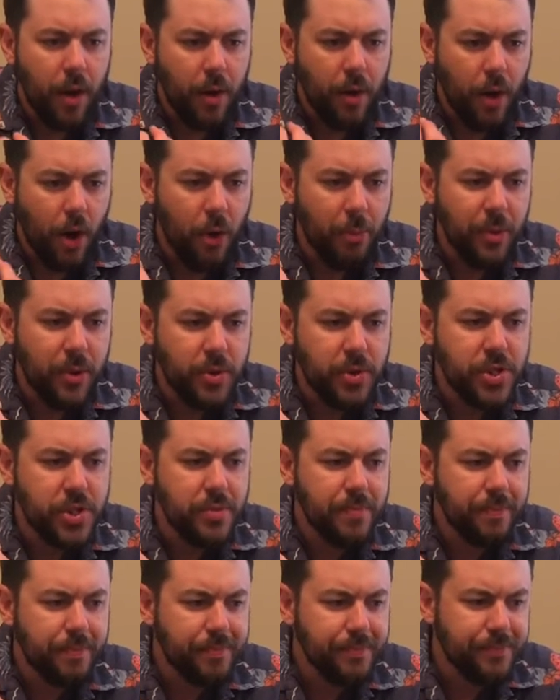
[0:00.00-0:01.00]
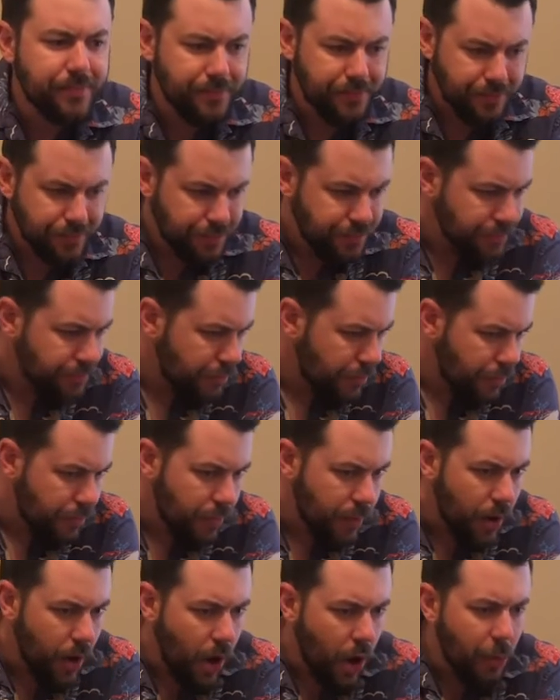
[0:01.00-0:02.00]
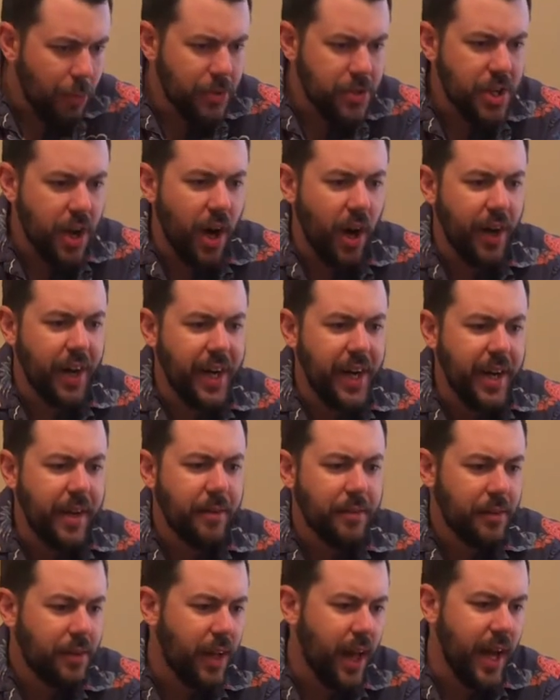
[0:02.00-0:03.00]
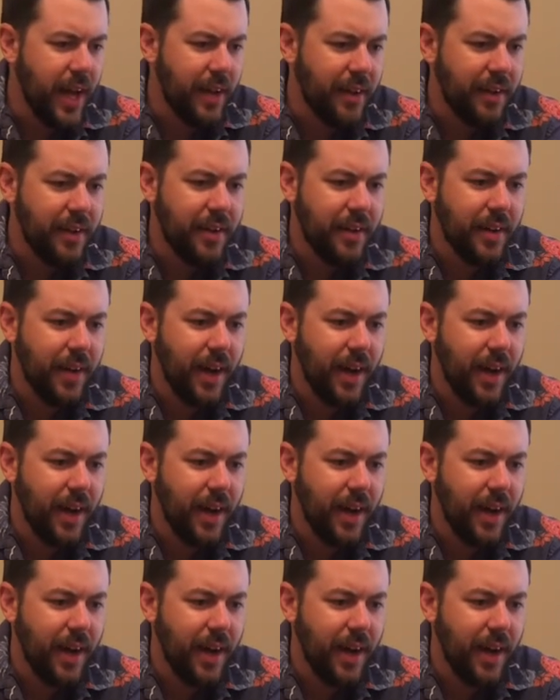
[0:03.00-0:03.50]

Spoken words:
almost honey like